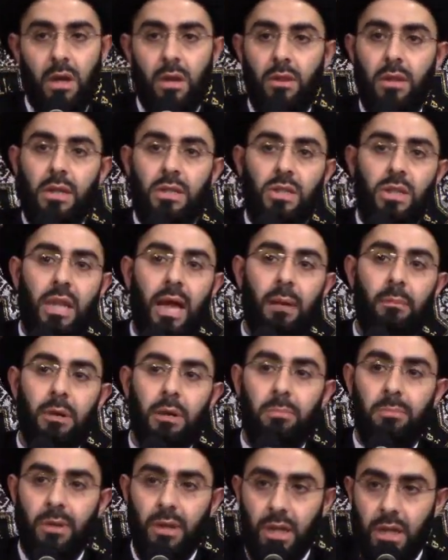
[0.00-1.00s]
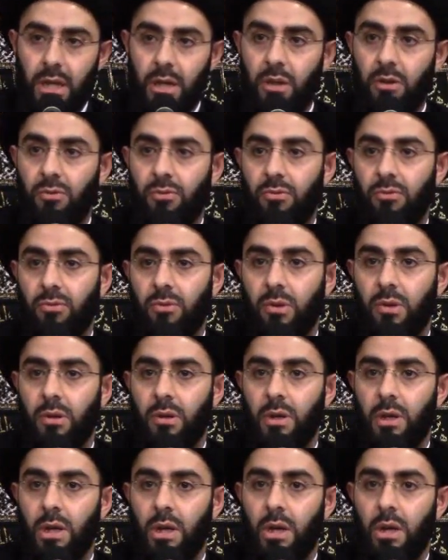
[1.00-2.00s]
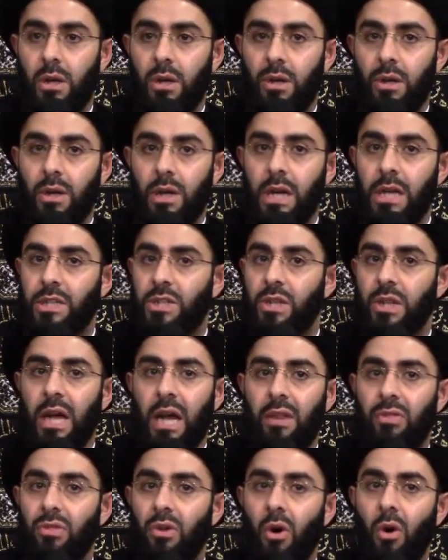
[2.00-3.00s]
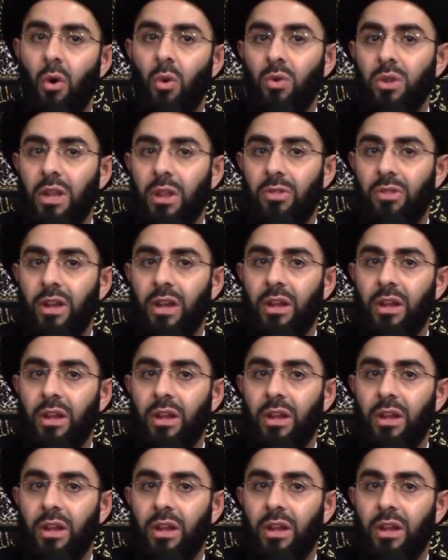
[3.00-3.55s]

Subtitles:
The Islamic belief is that the only